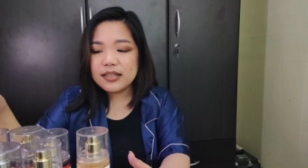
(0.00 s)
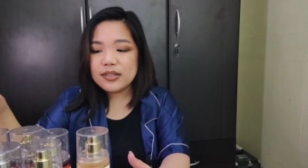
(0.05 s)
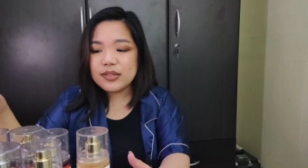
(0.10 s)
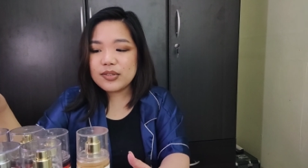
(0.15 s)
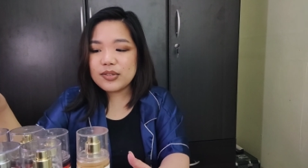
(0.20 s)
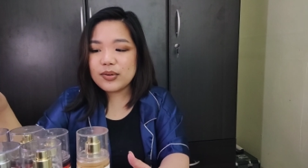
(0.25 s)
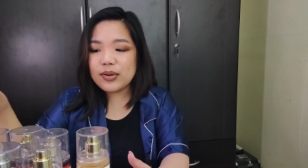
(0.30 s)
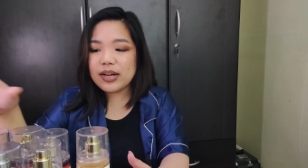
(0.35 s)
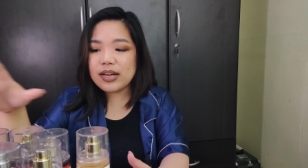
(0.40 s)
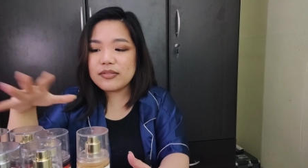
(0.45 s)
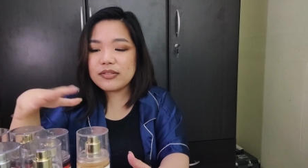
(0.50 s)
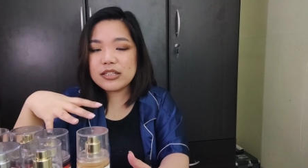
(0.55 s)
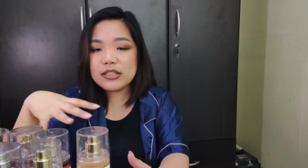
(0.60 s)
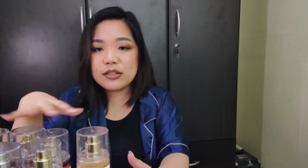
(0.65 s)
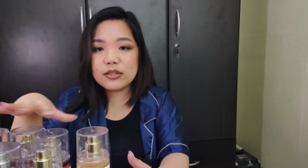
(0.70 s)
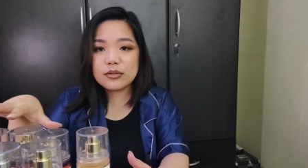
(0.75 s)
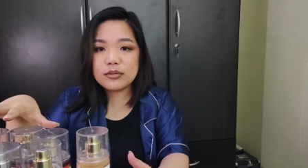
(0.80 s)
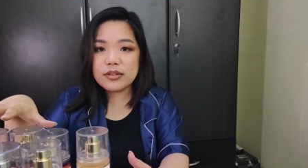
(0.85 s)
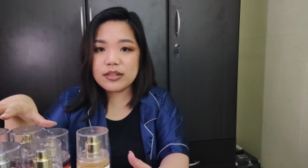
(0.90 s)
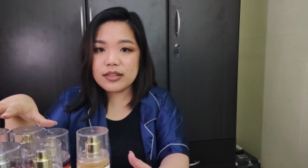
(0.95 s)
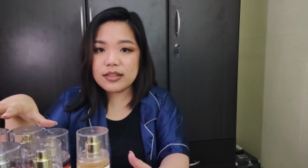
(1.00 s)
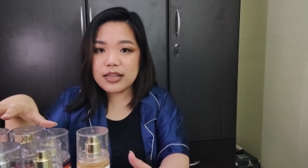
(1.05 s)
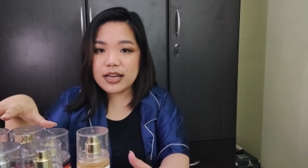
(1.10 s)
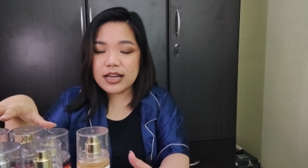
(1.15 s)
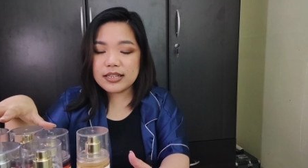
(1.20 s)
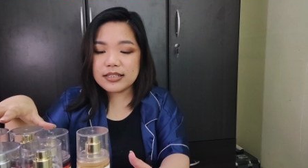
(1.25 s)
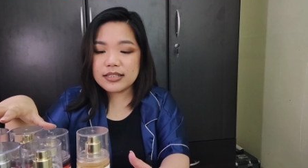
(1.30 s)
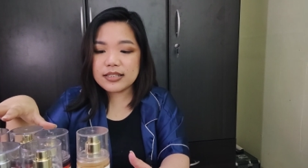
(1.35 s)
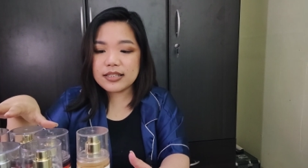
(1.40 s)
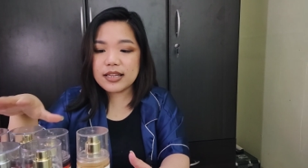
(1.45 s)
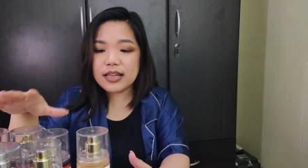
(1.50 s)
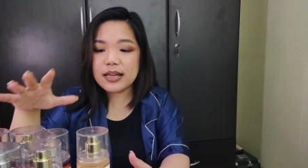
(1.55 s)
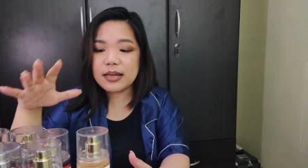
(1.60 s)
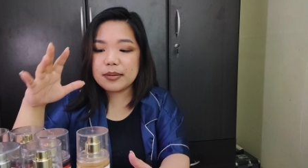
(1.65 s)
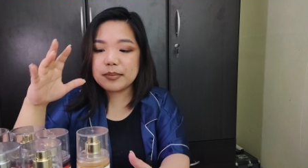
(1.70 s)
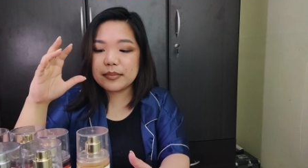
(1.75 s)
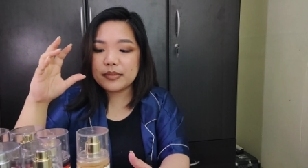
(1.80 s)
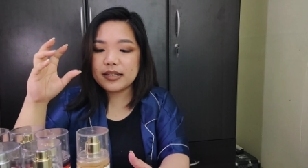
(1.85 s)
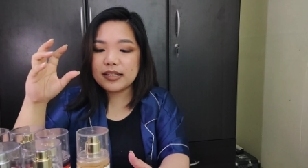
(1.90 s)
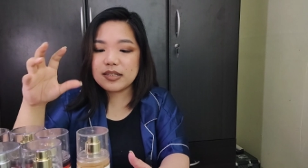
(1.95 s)
So I haven't included that.
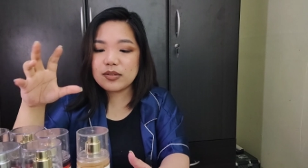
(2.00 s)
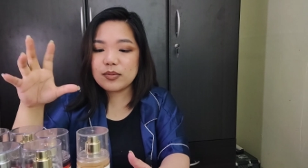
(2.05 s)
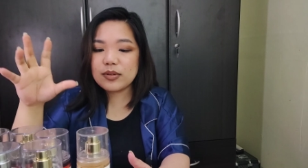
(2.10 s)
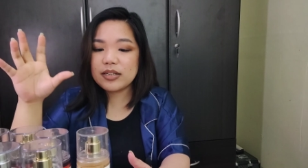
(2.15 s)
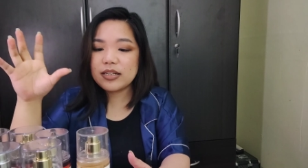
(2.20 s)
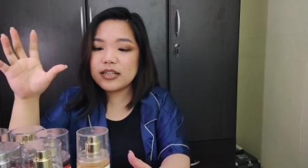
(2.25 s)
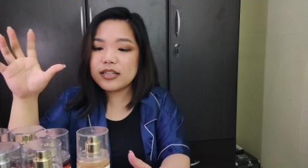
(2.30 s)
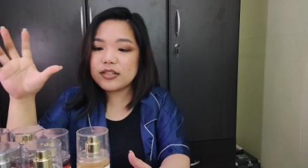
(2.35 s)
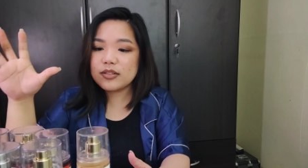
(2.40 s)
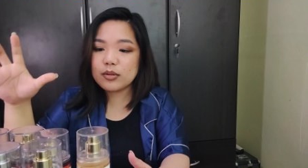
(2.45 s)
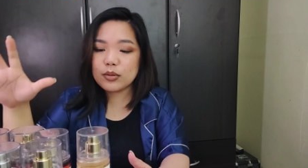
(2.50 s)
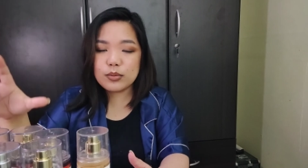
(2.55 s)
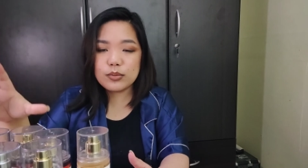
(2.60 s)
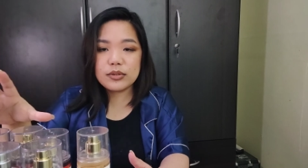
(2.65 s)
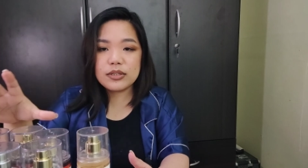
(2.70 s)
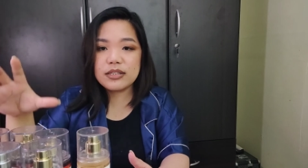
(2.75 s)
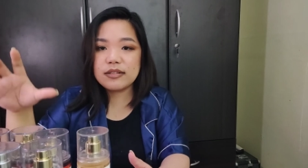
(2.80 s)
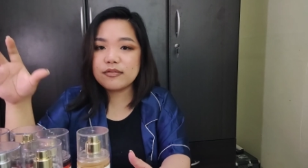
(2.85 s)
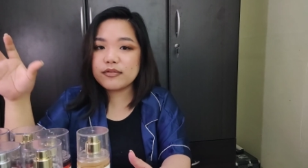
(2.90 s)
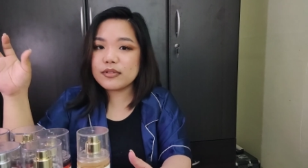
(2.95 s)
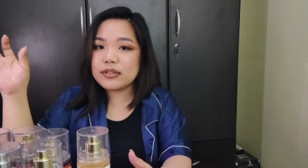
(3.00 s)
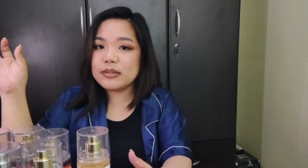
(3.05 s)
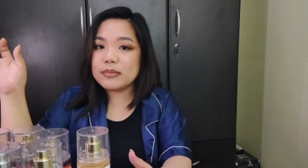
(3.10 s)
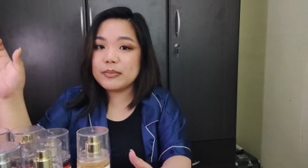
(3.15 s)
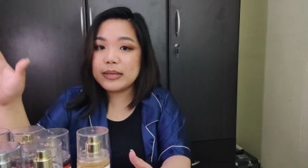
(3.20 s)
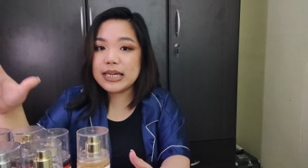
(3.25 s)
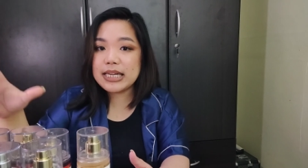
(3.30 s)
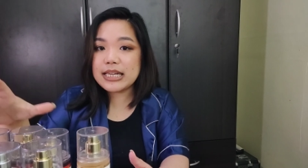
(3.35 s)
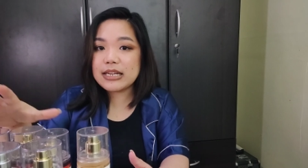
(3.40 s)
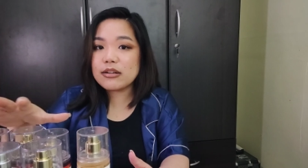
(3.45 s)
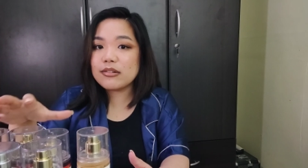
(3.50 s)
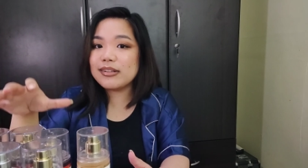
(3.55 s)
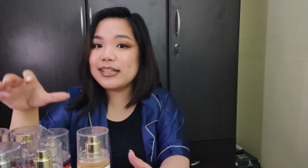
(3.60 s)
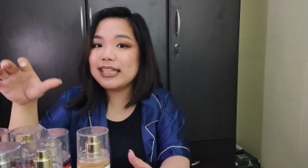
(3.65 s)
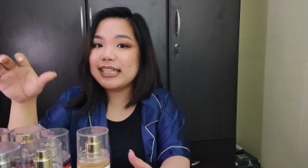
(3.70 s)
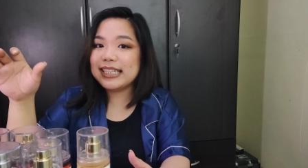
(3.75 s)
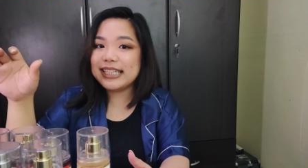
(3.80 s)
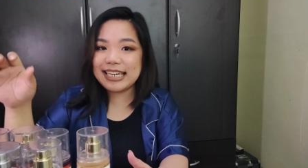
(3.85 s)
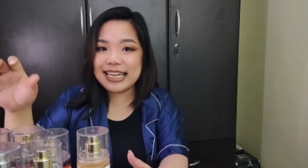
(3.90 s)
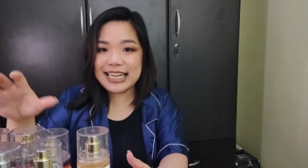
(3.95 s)
This one is only for the
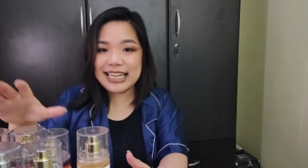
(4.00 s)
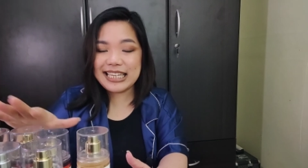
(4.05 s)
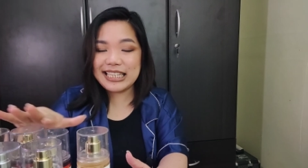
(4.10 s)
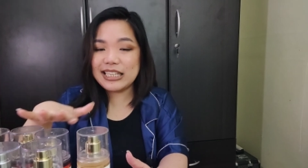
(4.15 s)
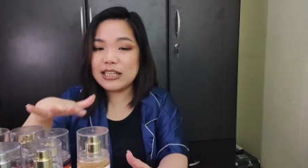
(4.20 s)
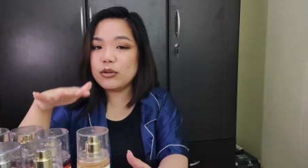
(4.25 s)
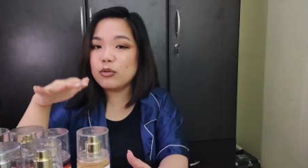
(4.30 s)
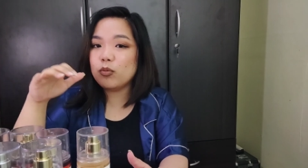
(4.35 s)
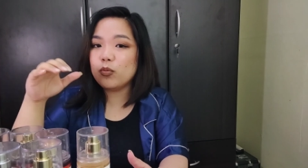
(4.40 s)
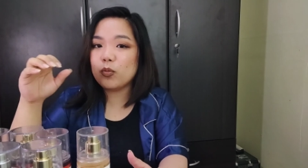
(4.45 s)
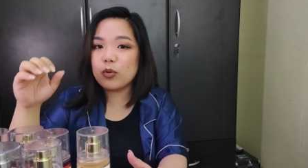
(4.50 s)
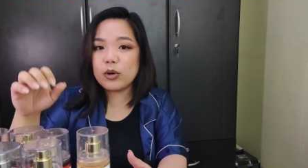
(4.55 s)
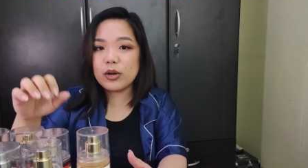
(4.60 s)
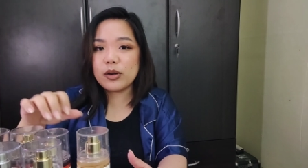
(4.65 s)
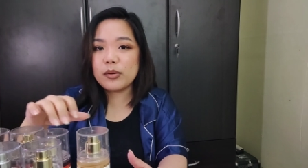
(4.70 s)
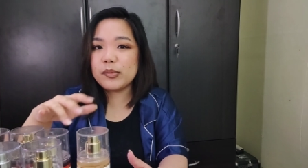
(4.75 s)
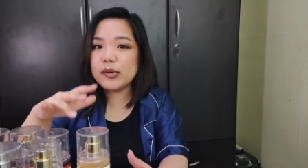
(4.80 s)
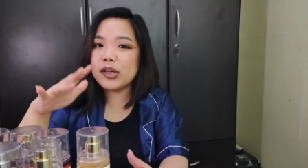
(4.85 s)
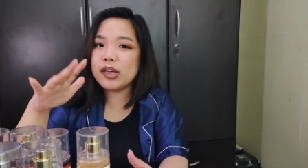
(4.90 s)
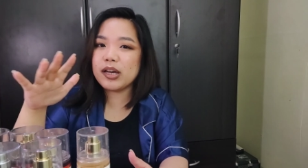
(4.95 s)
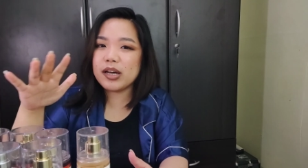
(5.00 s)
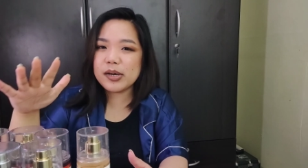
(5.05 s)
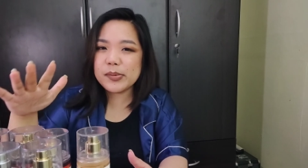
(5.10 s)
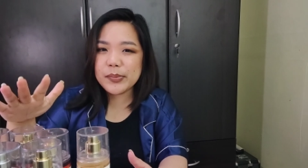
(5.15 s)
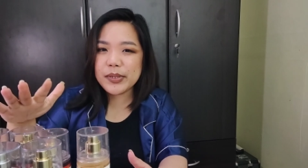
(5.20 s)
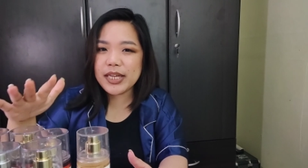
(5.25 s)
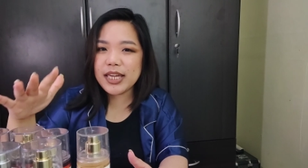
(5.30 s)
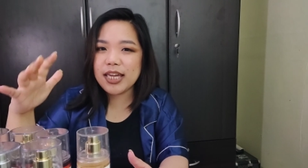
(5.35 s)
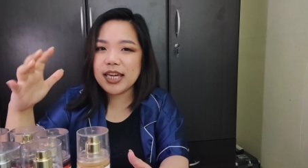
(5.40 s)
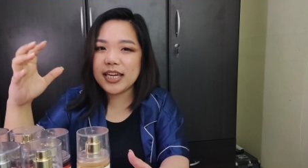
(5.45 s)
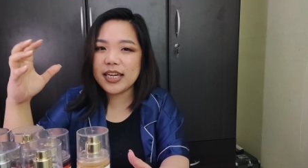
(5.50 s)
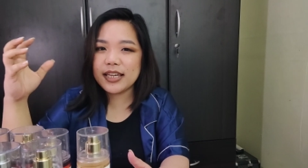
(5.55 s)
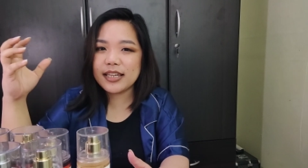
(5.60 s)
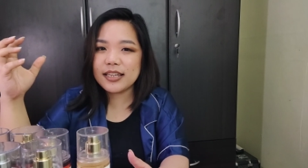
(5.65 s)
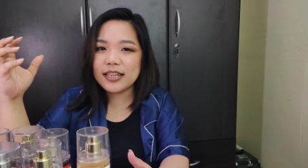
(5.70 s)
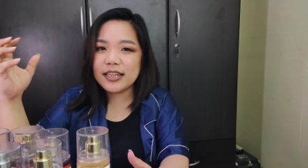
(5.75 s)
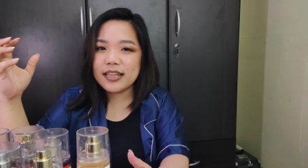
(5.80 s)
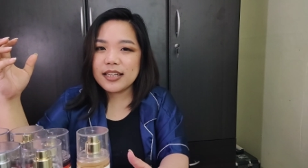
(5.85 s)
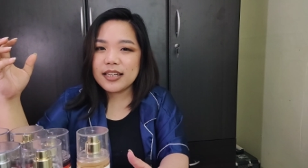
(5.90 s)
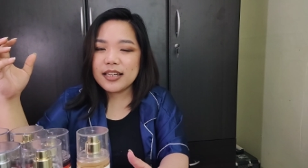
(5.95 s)
bakery, cakey, warm, cupcake,